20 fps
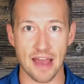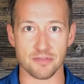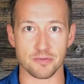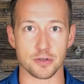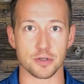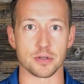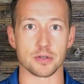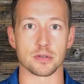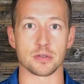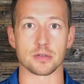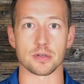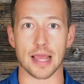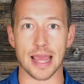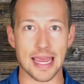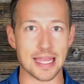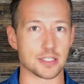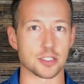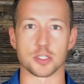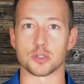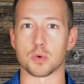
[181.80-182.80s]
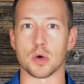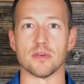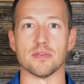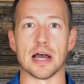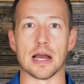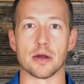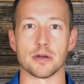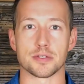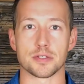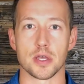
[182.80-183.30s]
after 8 to
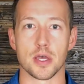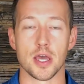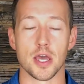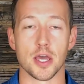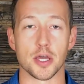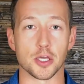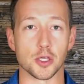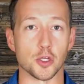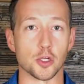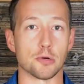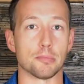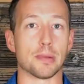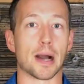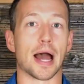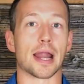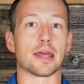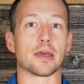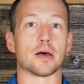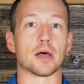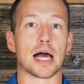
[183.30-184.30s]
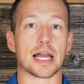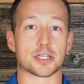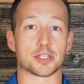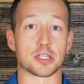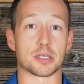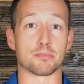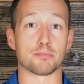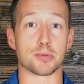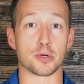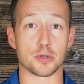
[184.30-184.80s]
12 hours, your body will
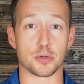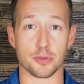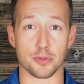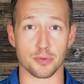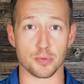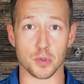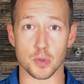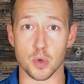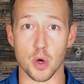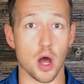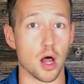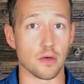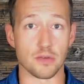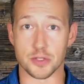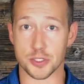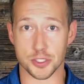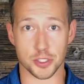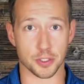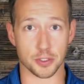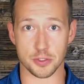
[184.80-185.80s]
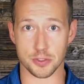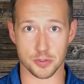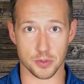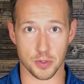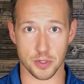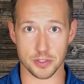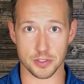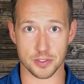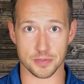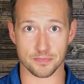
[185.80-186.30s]
actually burn through all of its sugar
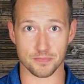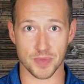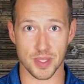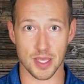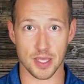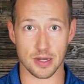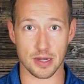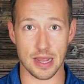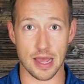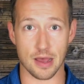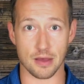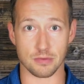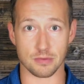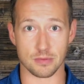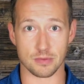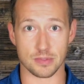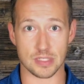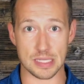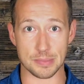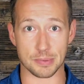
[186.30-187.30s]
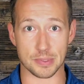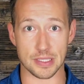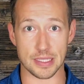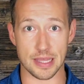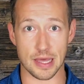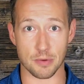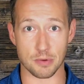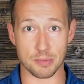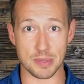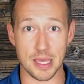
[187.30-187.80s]
stores. Now,
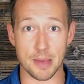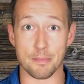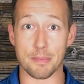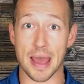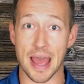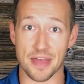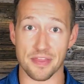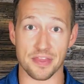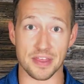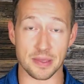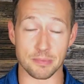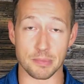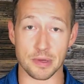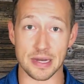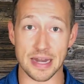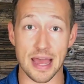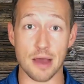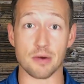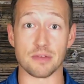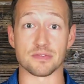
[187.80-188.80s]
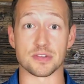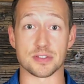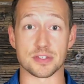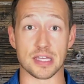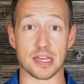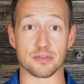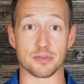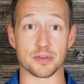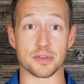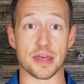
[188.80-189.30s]
typically that would be a bad thing, but now we've
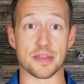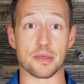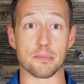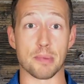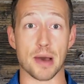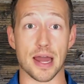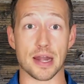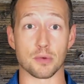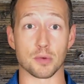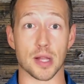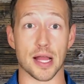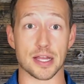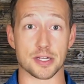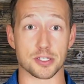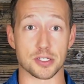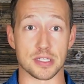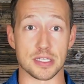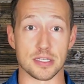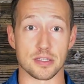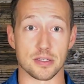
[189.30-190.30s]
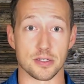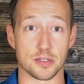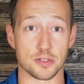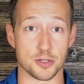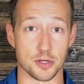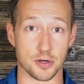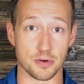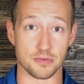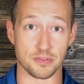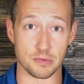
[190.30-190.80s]
discovered that the body will actually
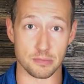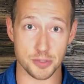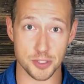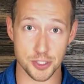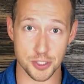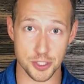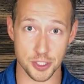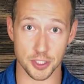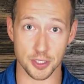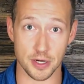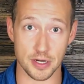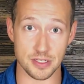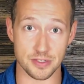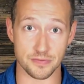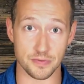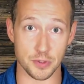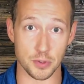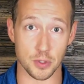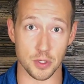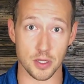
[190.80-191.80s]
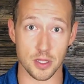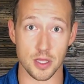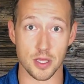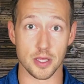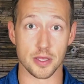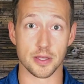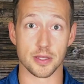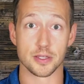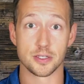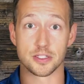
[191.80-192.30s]
turn from sugar as fuel
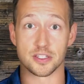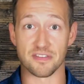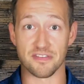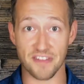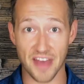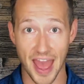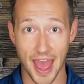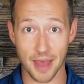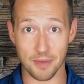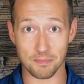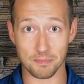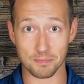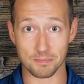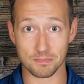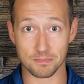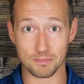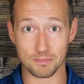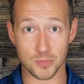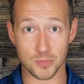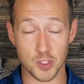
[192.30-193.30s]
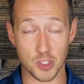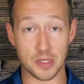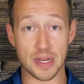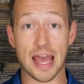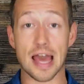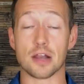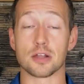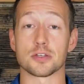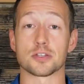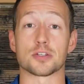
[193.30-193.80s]
to fat. So
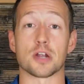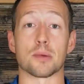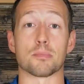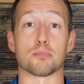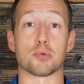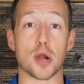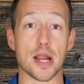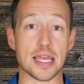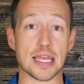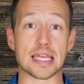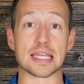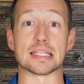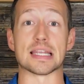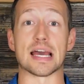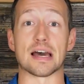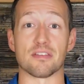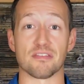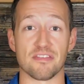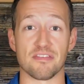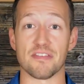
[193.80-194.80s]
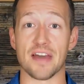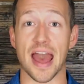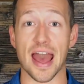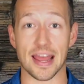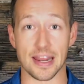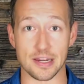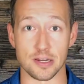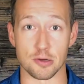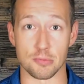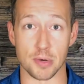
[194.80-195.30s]
now it'll start breaking down
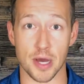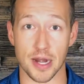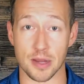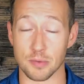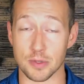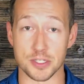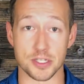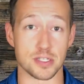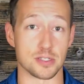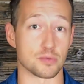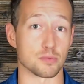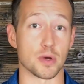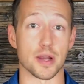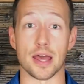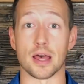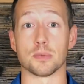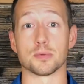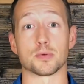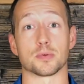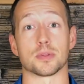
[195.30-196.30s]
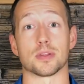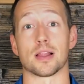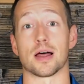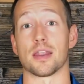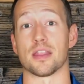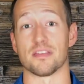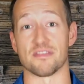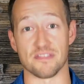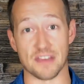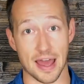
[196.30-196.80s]
fat in your body, which is what helps with a
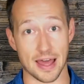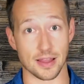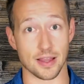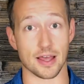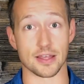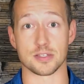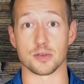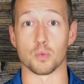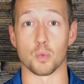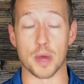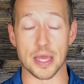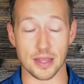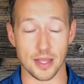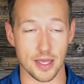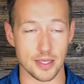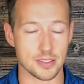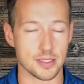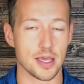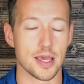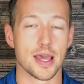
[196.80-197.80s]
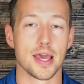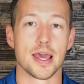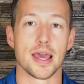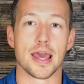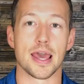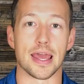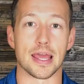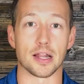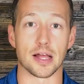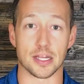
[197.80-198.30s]
lot of the fat loss and weight loss.
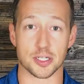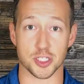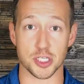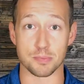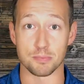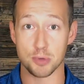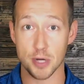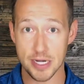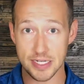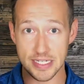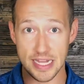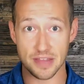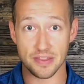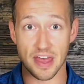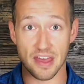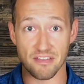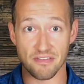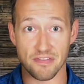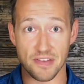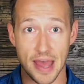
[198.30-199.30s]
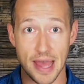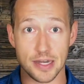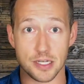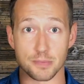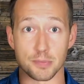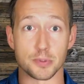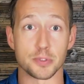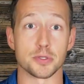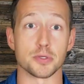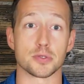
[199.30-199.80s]
It'll actually break down that
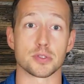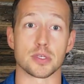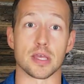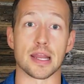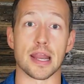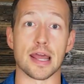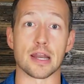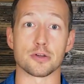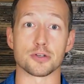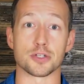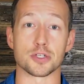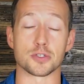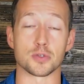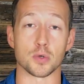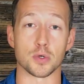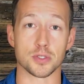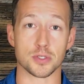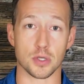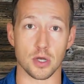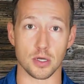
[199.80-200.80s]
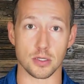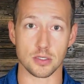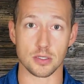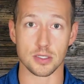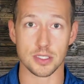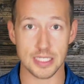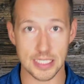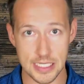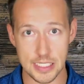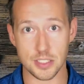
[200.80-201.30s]
fat to produce an energy source called
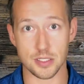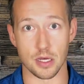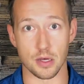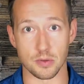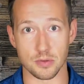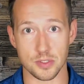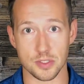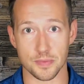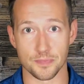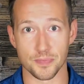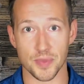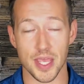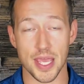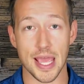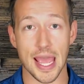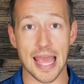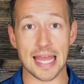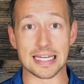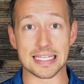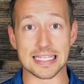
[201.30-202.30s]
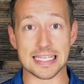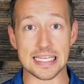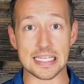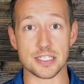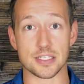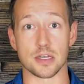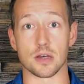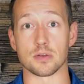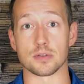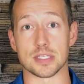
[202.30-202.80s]
ketones. And
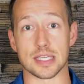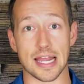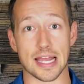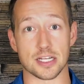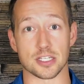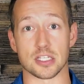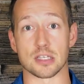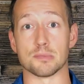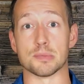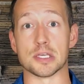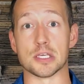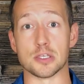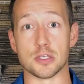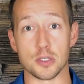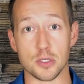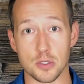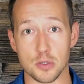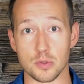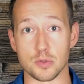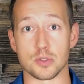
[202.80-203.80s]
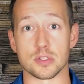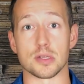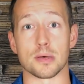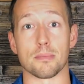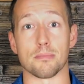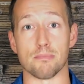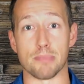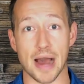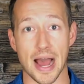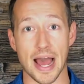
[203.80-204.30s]
ketones can actually be
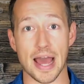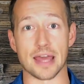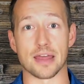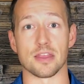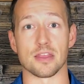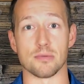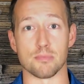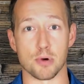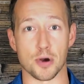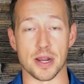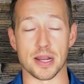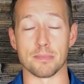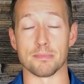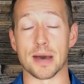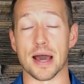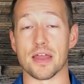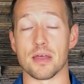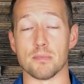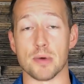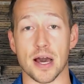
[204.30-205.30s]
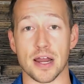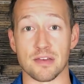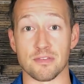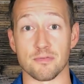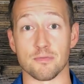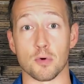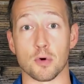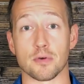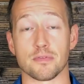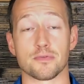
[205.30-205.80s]
used by the brain, by the body
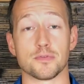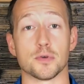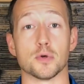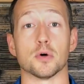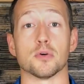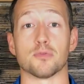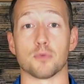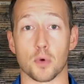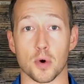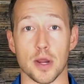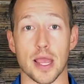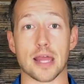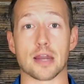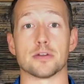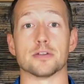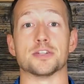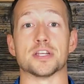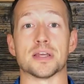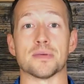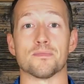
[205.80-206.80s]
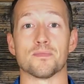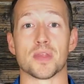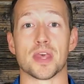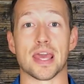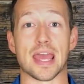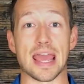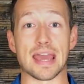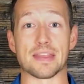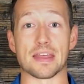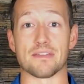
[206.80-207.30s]
for fuel, for energy.
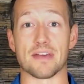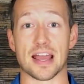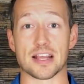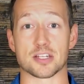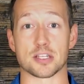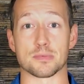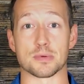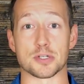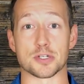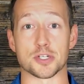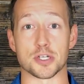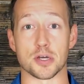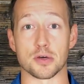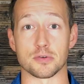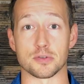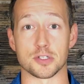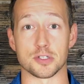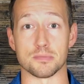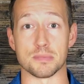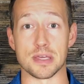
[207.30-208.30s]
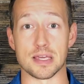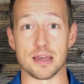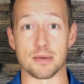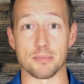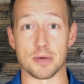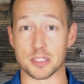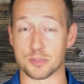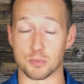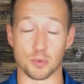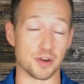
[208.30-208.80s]
And they've actually been shown to be
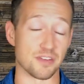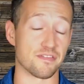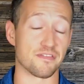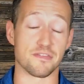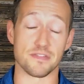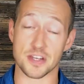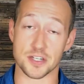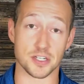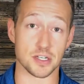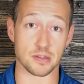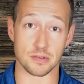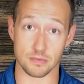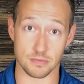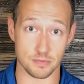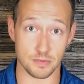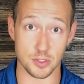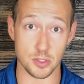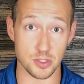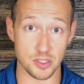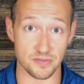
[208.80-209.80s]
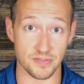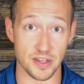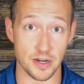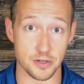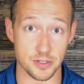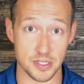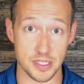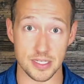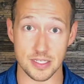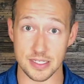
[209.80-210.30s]
a much more efficient use of
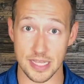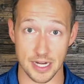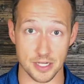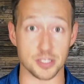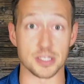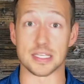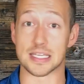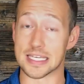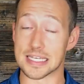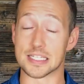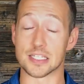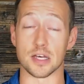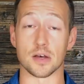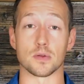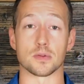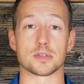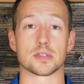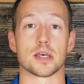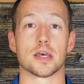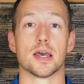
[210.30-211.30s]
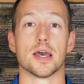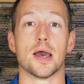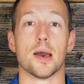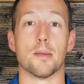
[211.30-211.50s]
energy is actually ketones.